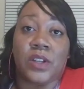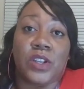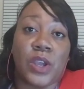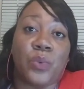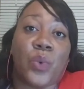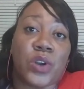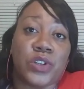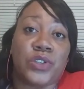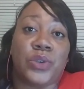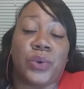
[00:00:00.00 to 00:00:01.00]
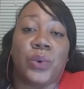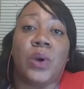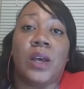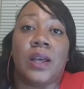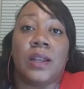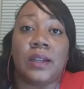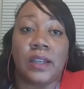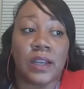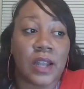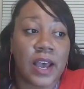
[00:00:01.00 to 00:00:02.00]
they wanted to
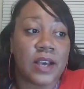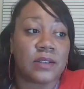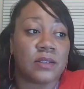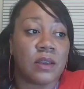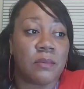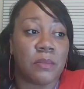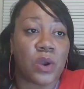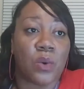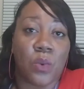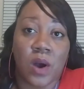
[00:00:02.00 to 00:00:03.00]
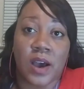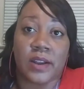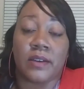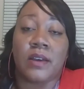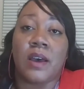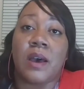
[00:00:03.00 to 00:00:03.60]
legalize marijuana,